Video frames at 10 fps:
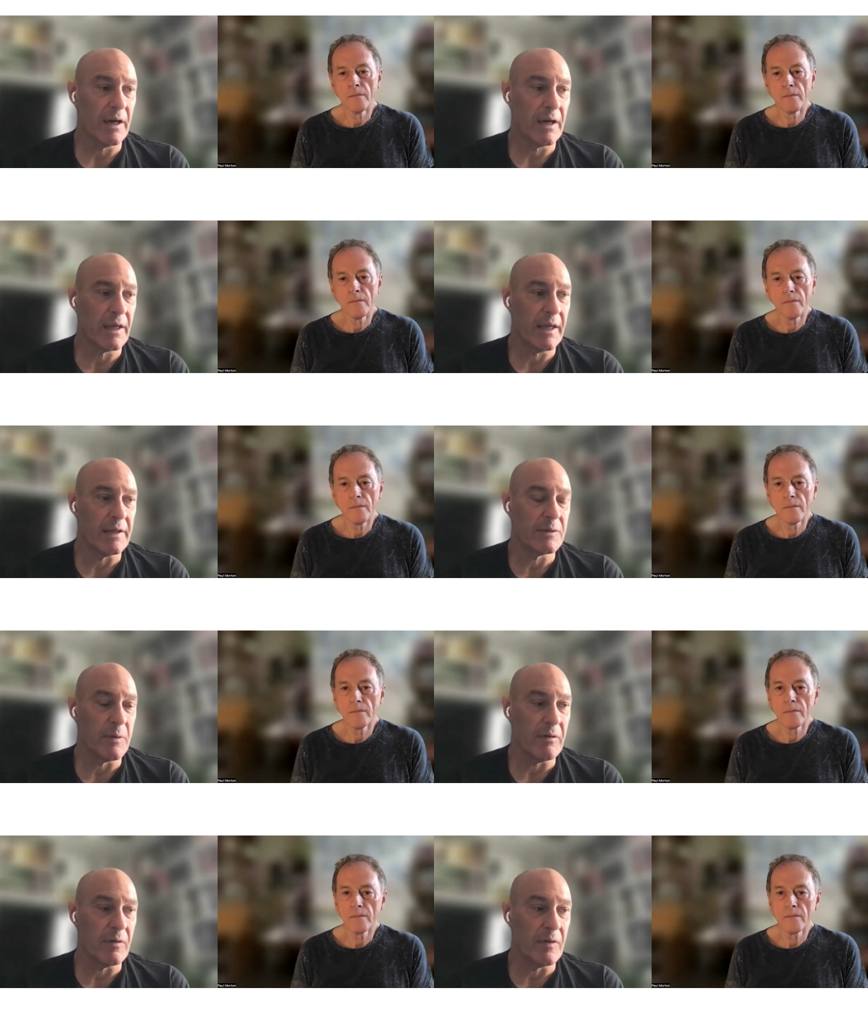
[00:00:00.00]
Speaker 1: uh, kids,
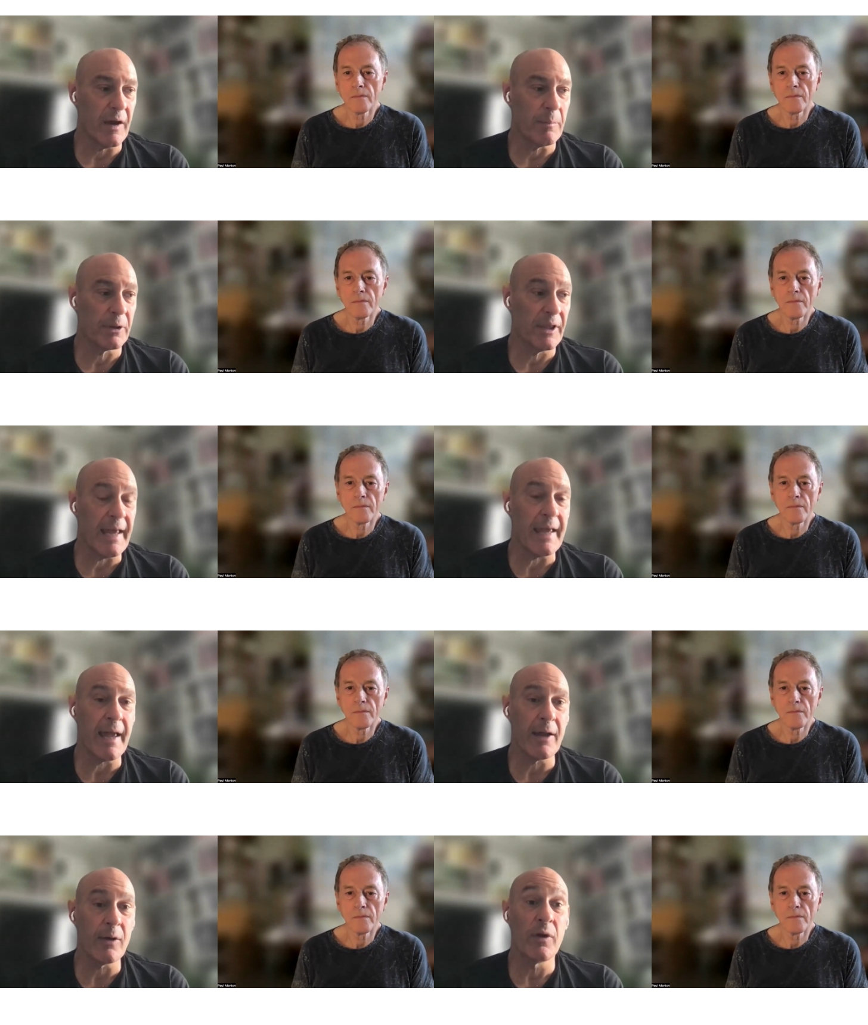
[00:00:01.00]
we they're
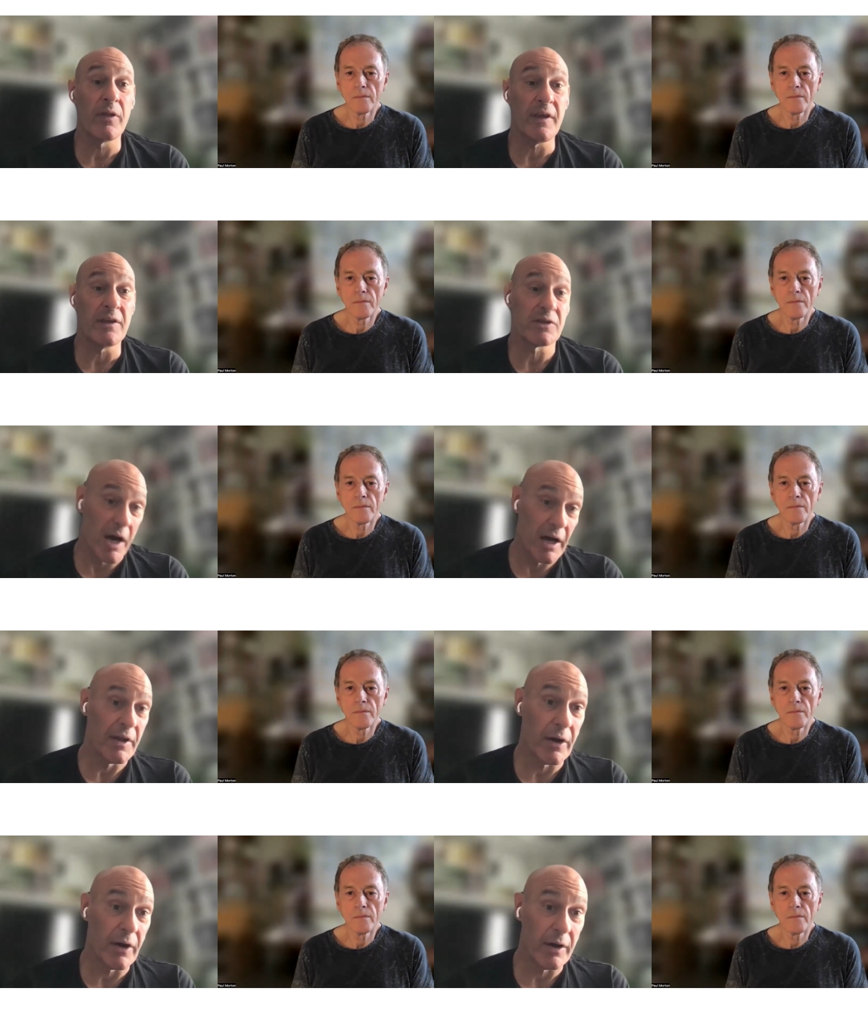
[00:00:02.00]
playing with each
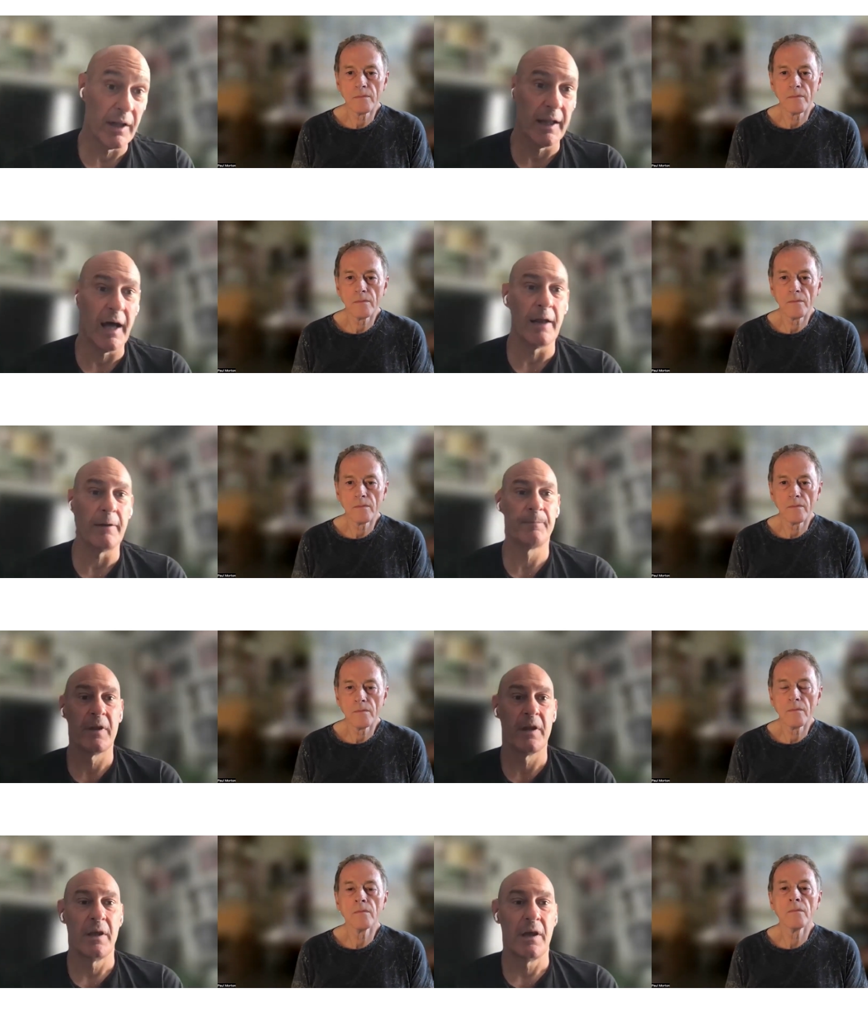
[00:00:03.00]
other a lot,
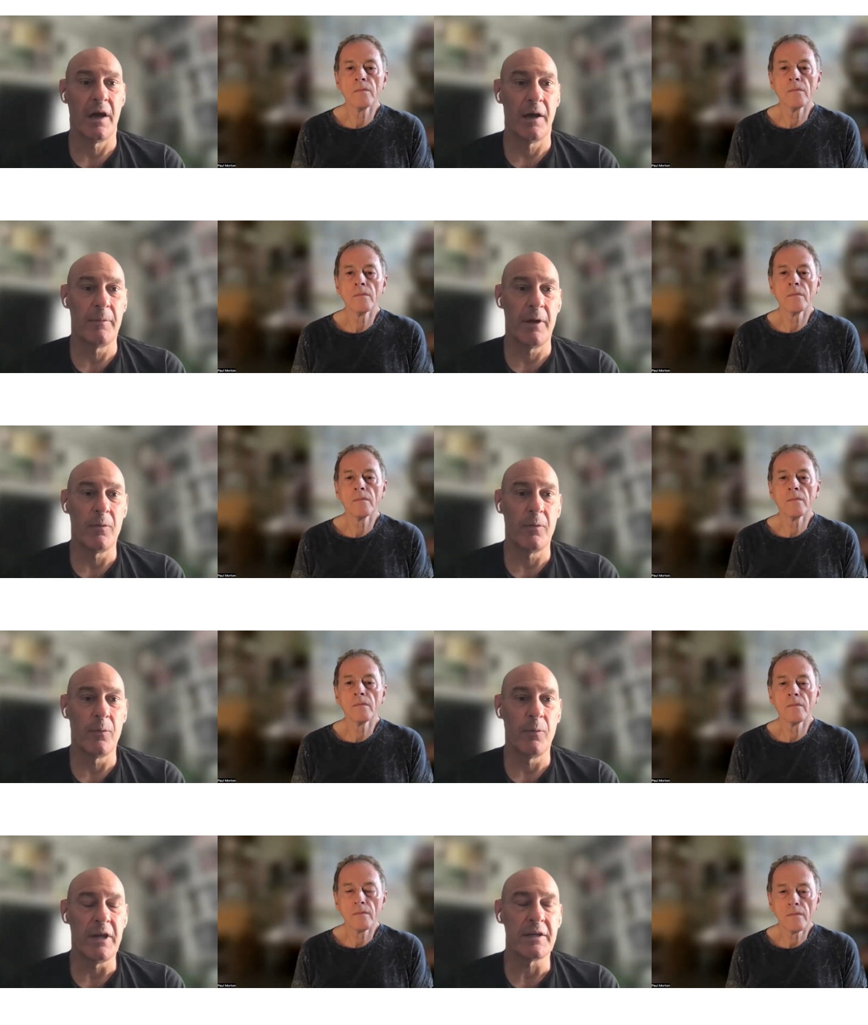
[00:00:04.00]
um, and
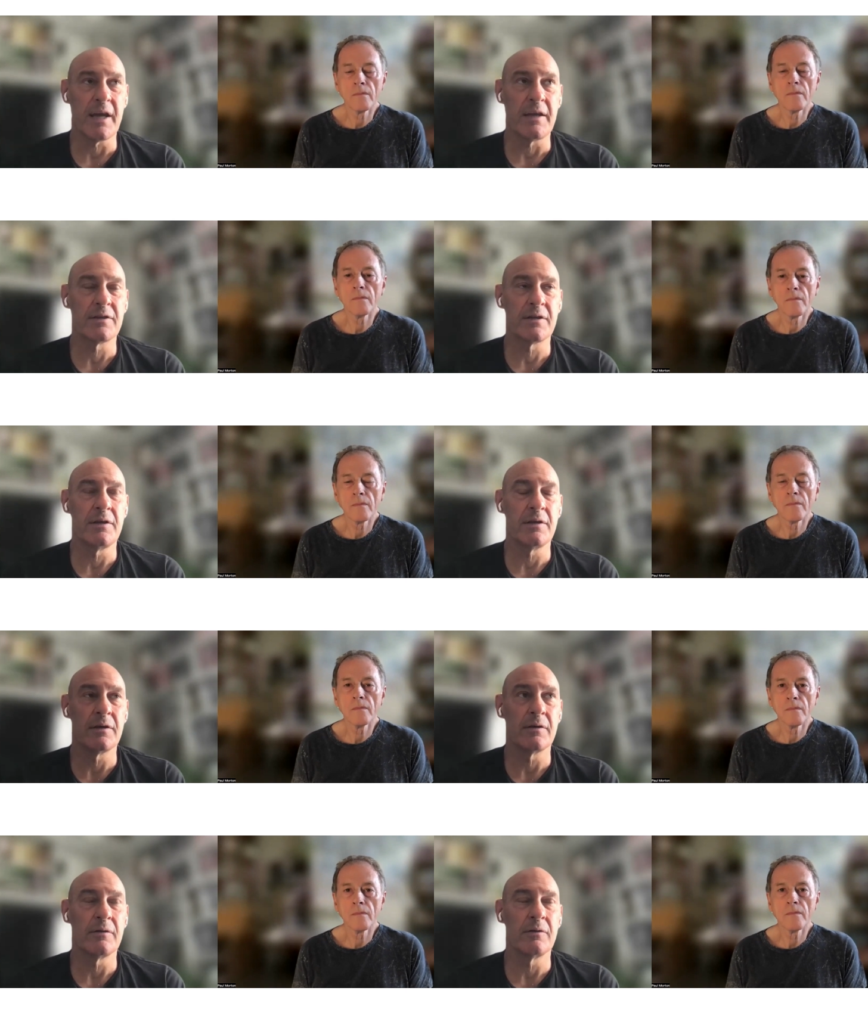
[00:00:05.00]
we tend to
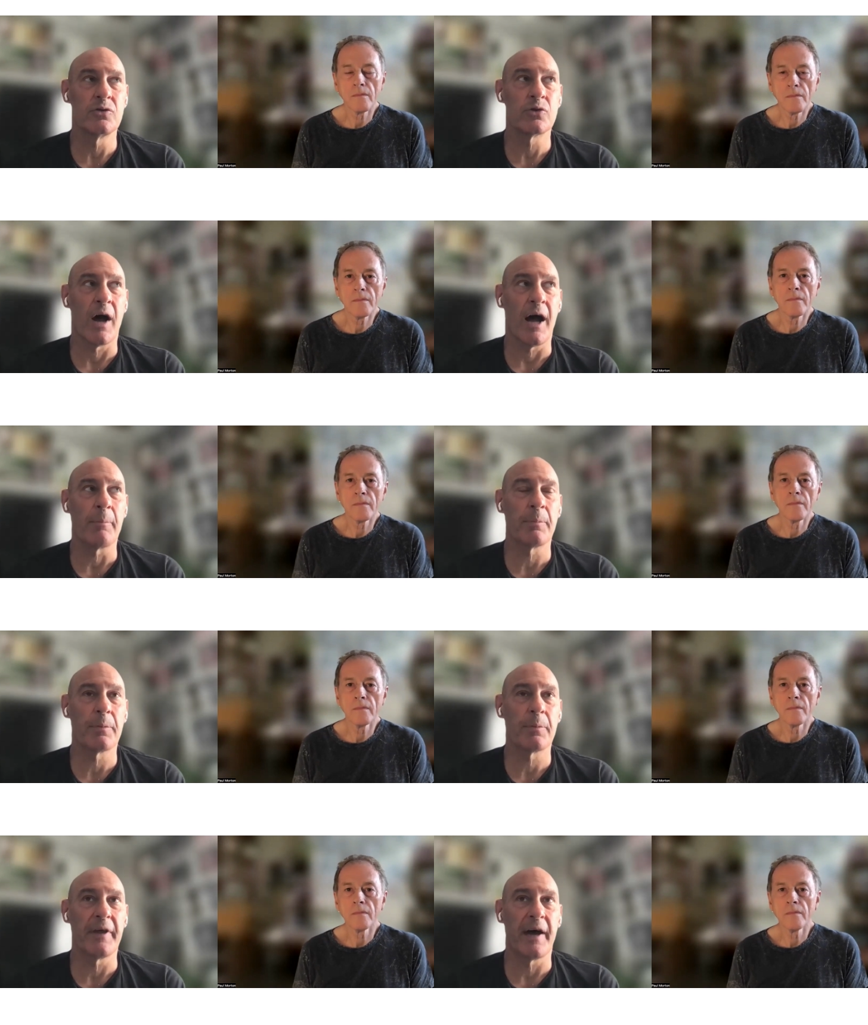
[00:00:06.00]
drop
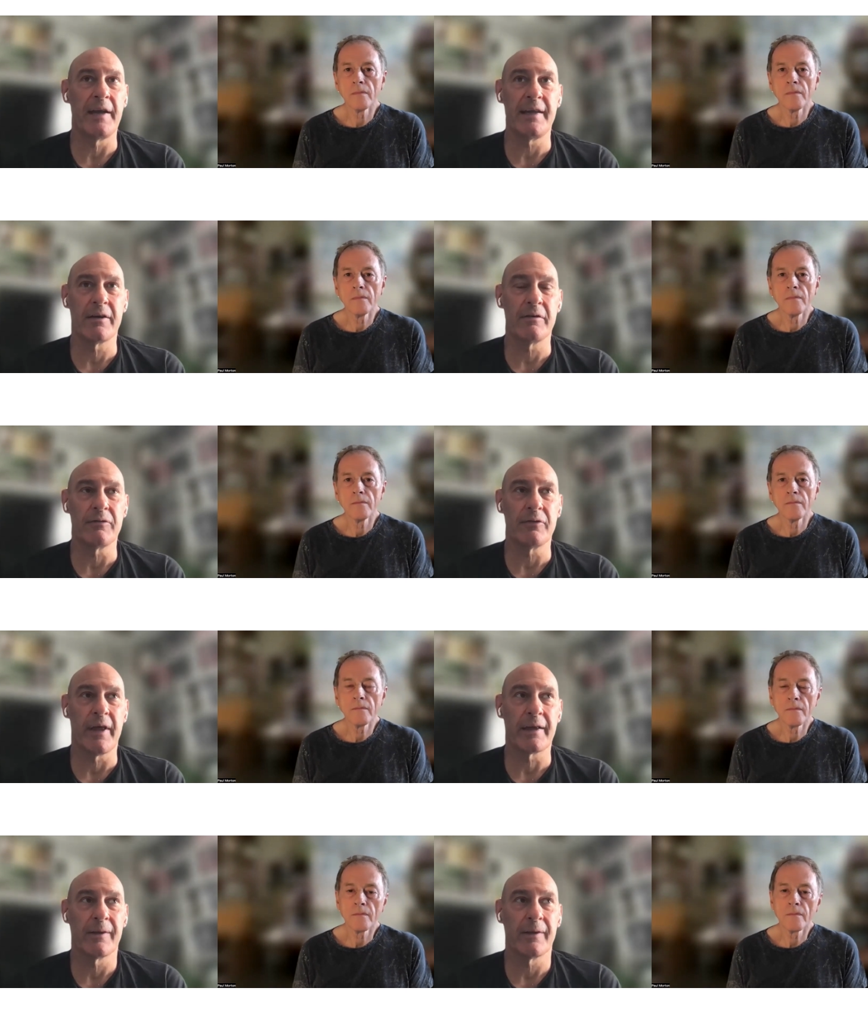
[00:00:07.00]
the idea of
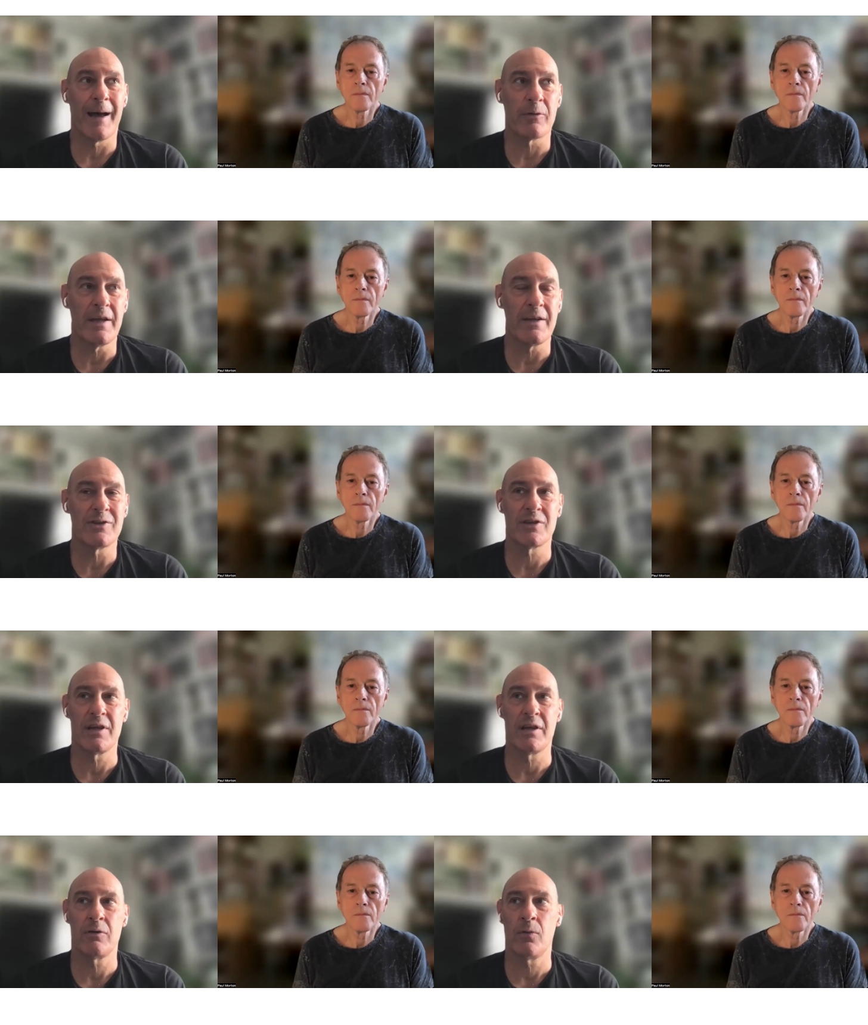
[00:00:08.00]
like
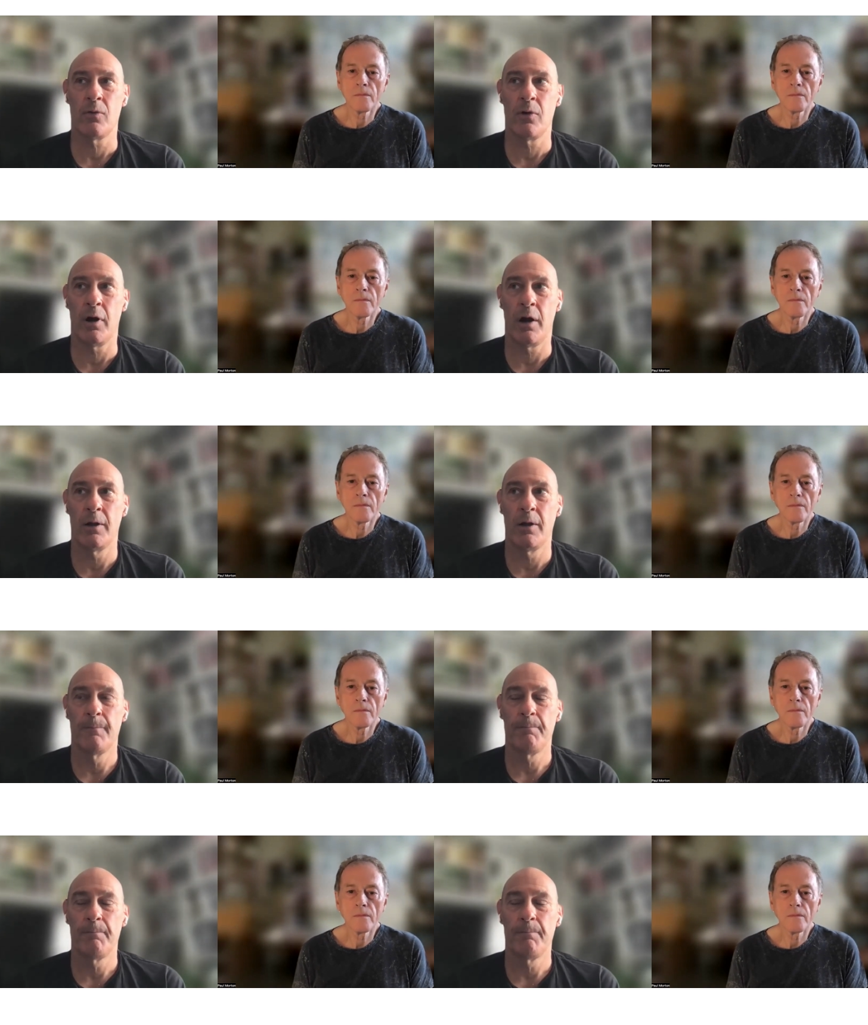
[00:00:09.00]
collaboration or